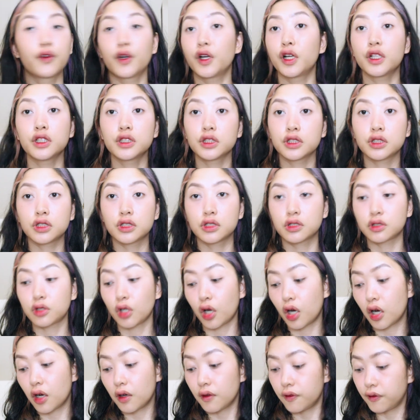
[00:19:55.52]
First
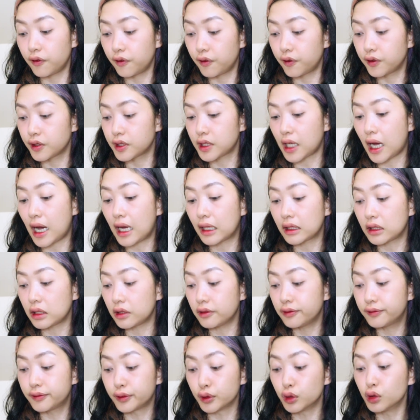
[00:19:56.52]
off sa
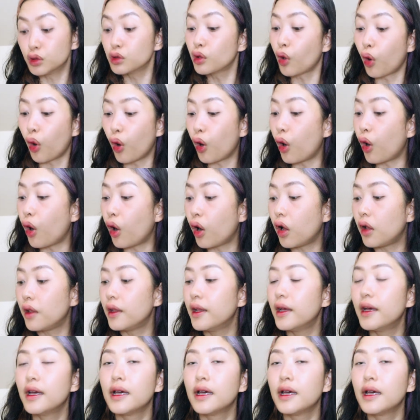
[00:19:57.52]
ating food haul